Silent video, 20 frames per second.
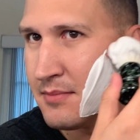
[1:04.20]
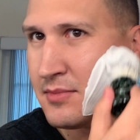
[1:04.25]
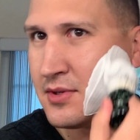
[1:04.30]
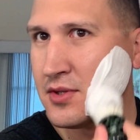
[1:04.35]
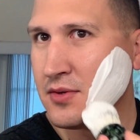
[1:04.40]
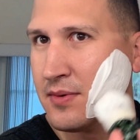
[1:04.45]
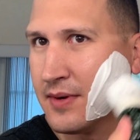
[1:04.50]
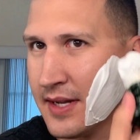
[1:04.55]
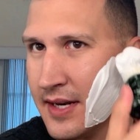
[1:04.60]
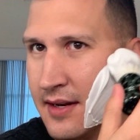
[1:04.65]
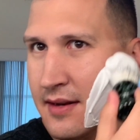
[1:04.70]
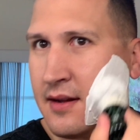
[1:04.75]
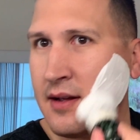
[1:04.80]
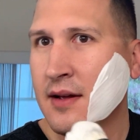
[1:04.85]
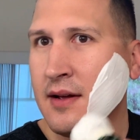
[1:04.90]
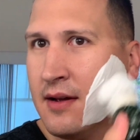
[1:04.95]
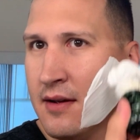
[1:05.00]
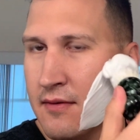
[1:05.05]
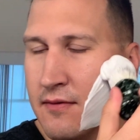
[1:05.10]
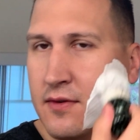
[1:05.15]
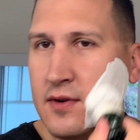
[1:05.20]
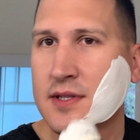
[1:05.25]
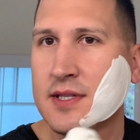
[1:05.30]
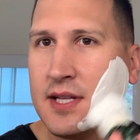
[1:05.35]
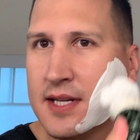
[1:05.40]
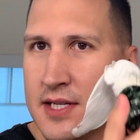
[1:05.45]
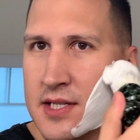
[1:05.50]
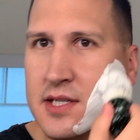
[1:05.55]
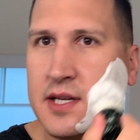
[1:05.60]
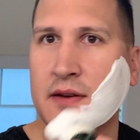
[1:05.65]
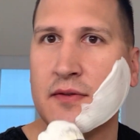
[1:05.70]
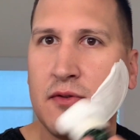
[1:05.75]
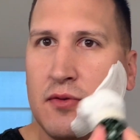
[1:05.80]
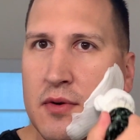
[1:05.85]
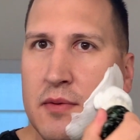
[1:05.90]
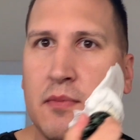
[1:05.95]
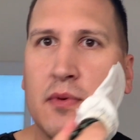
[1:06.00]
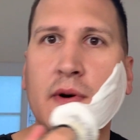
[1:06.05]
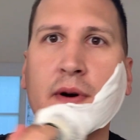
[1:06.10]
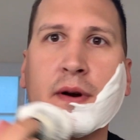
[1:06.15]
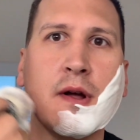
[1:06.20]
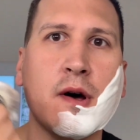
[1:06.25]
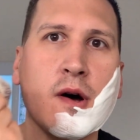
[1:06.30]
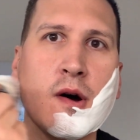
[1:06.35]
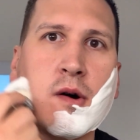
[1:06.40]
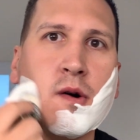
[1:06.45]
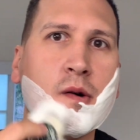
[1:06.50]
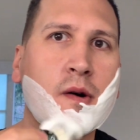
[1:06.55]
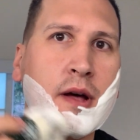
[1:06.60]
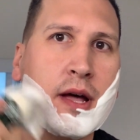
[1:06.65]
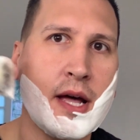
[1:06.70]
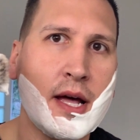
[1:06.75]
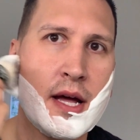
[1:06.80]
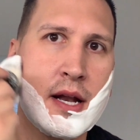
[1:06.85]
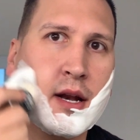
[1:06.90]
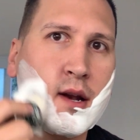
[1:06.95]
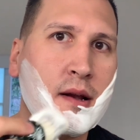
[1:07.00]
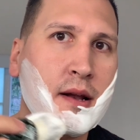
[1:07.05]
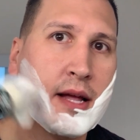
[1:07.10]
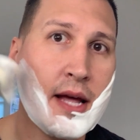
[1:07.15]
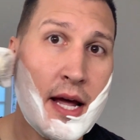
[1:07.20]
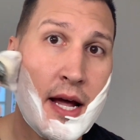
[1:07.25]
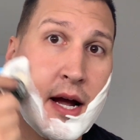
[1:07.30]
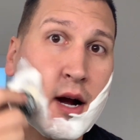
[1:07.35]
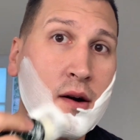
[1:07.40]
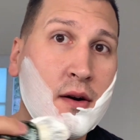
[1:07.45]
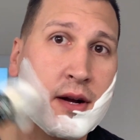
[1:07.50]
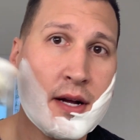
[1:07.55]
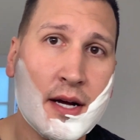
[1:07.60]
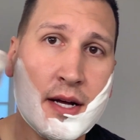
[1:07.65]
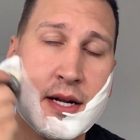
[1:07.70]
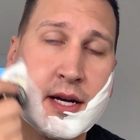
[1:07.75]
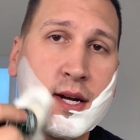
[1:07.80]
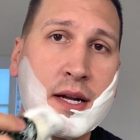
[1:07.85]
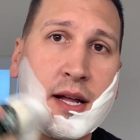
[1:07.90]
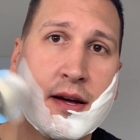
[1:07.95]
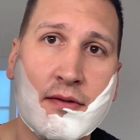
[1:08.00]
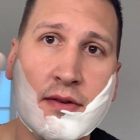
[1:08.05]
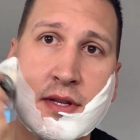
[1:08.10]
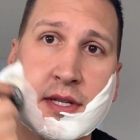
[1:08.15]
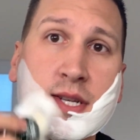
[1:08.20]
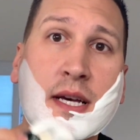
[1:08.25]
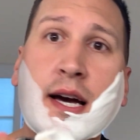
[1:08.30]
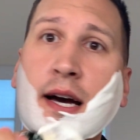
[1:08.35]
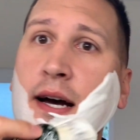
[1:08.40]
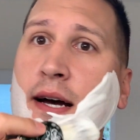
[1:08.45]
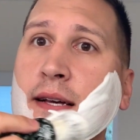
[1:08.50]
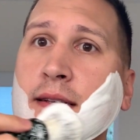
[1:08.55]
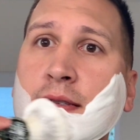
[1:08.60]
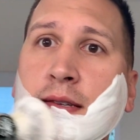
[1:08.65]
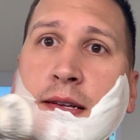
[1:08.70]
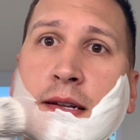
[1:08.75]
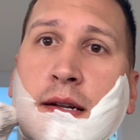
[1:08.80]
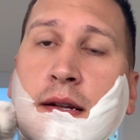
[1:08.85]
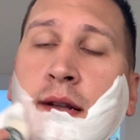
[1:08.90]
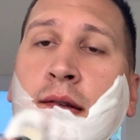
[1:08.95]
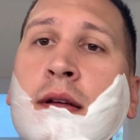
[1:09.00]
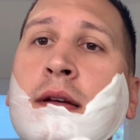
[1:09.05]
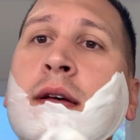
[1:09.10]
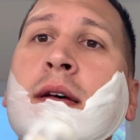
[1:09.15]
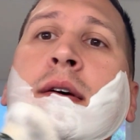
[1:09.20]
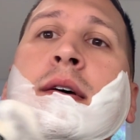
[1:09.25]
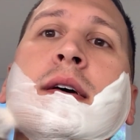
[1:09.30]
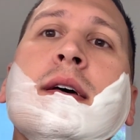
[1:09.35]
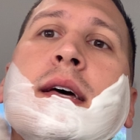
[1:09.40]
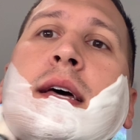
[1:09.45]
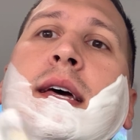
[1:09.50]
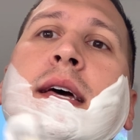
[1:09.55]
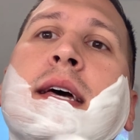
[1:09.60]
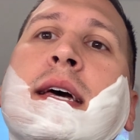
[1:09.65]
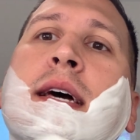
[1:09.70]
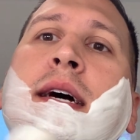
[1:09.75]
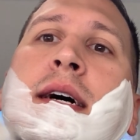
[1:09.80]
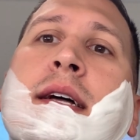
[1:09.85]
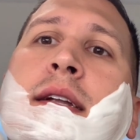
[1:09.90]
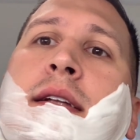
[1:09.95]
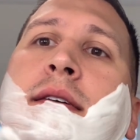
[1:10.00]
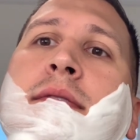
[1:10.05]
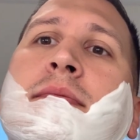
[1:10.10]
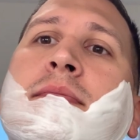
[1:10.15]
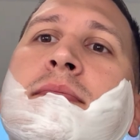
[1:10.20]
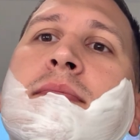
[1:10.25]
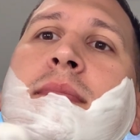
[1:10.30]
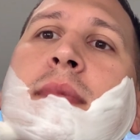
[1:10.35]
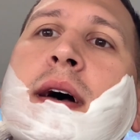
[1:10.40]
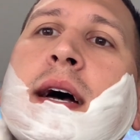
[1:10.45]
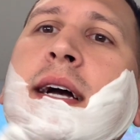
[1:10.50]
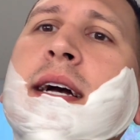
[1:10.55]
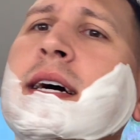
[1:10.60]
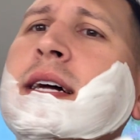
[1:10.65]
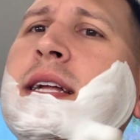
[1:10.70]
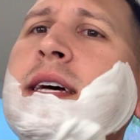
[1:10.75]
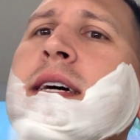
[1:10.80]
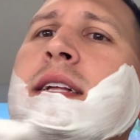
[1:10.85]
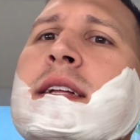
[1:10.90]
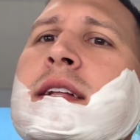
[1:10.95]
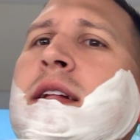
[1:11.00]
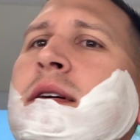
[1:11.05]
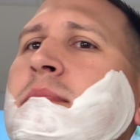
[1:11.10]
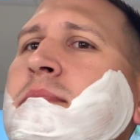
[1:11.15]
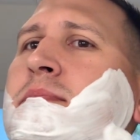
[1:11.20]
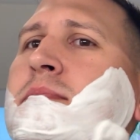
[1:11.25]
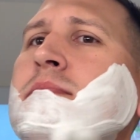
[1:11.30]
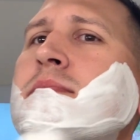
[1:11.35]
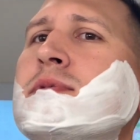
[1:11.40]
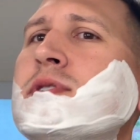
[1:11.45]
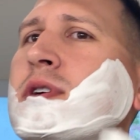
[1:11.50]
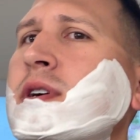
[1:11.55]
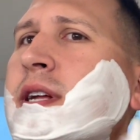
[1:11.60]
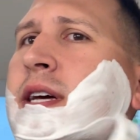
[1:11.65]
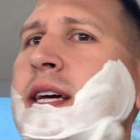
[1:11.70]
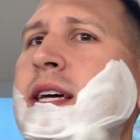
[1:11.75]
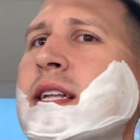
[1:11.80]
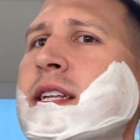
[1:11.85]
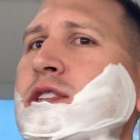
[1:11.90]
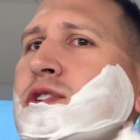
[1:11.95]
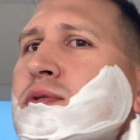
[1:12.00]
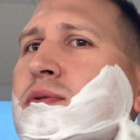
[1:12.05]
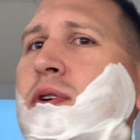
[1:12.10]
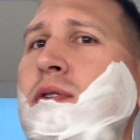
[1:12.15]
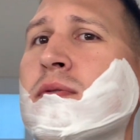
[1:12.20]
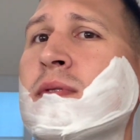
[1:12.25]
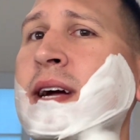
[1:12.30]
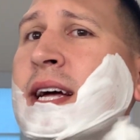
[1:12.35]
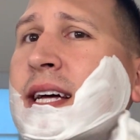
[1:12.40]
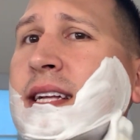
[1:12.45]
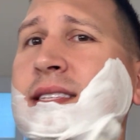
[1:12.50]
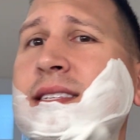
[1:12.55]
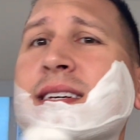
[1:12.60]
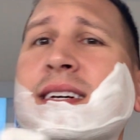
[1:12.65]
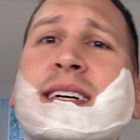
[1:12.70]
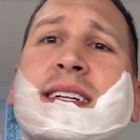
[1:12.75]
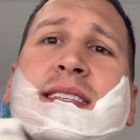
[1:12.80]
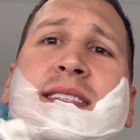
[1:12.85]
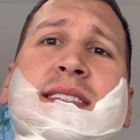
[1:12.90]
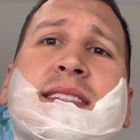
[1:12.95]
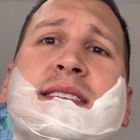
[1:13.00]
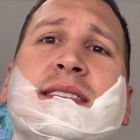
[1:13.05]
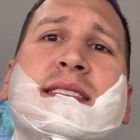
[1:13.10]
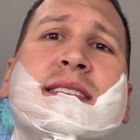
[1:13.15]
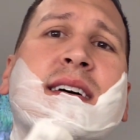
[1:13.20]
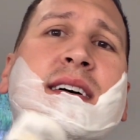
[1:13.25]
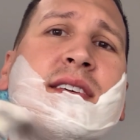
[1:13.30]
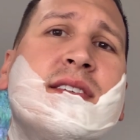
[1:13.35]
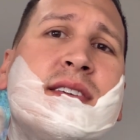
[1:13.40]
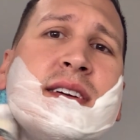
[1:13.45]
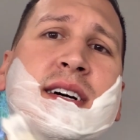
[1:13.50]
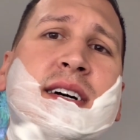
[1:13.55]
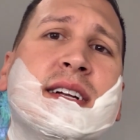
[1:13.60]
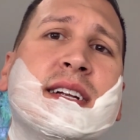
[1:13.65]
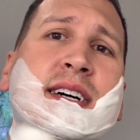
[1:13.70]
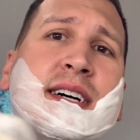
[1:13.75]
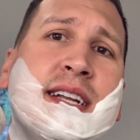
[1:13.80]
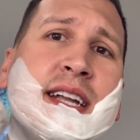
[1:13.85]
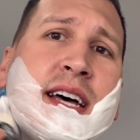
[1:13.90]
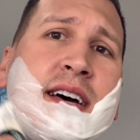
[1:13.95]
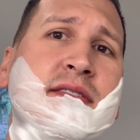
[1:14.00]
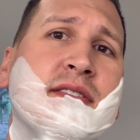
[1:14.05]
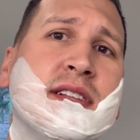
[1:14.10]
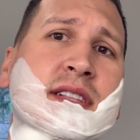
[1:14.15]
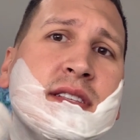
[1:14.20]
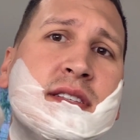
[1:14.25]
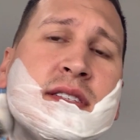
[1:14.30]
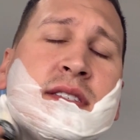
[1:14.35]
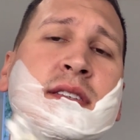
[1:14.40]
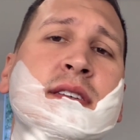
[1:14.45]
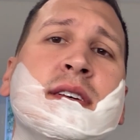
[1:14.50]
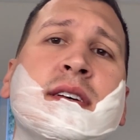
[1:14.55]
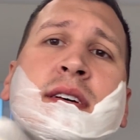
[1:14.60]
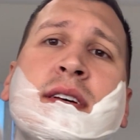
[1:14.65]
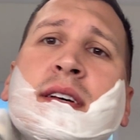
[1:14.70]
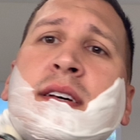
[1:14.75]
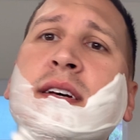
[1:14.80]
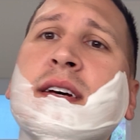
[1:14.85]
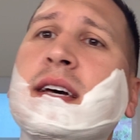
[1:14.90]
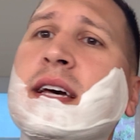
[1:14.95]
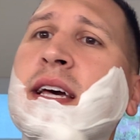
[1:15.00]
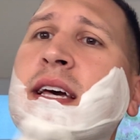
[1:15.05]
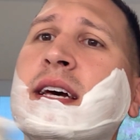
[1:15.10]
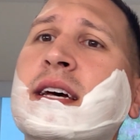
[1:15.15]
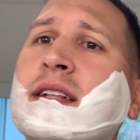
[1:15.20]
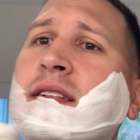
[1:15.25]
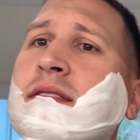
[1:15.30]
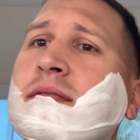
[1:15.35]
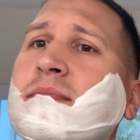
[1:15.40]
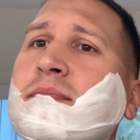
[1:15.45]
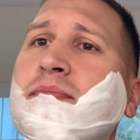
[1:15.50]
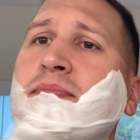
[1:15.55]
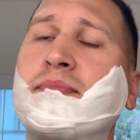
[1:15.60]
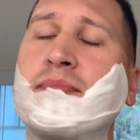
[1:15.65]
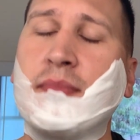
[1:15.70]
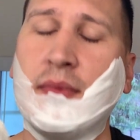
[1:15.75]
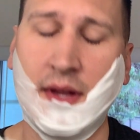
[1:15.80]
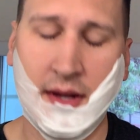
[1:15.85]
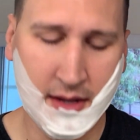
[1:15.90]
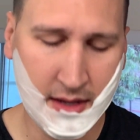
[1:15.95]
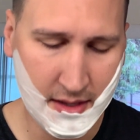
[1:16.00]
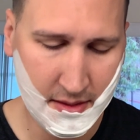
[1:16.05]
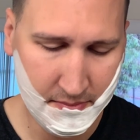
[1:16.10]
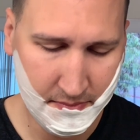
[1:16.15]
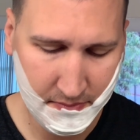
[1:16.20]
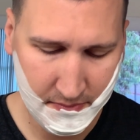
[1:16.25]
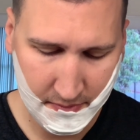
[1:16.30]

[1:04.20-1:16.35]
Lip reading: between First Line Shave 3.0 and Ariana and Evan's Kaizen, and I kind of ended up turning into a rant against Ariana and Evans, and I